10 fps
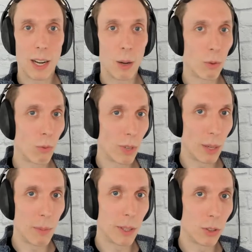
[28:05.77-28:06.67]
help
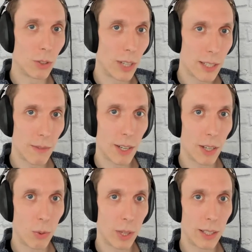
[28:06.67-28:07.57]
rebuild trust very
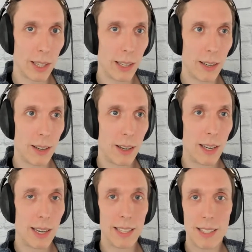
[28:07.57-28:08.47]
quickly,
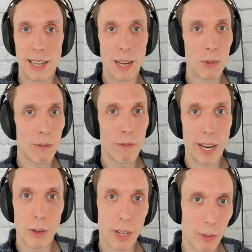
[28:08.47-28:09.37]
is announce a
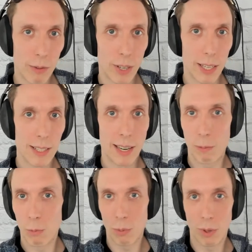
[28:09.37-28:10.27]
firing freeze.
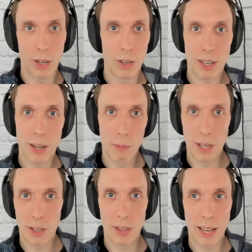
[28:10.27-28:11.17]
I heard a
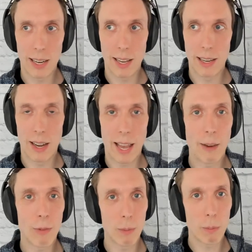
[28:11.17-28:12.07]
company do that, and
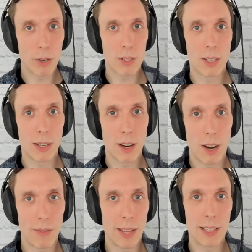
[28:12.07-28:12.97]
every person
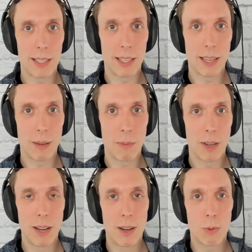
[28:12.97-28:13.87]
on that team
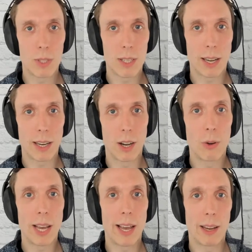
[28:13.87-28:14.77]
was like,
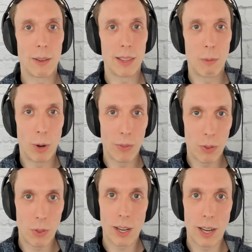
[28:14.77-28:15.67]
okay, they went
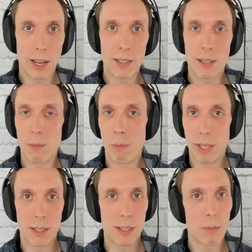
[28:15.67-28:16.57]
through the cuts,
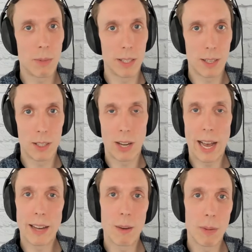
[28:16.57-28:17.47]
business is business, you
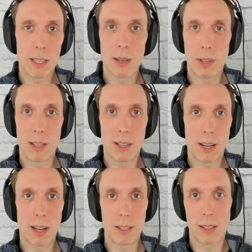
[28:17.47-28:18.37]
had to make some of these
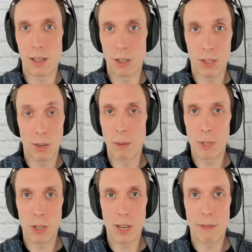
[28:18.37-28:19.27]
cuts, like you
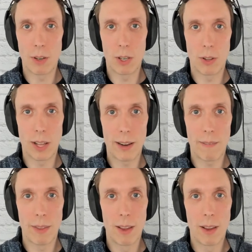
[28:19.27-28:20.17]
sometimes just have to do that.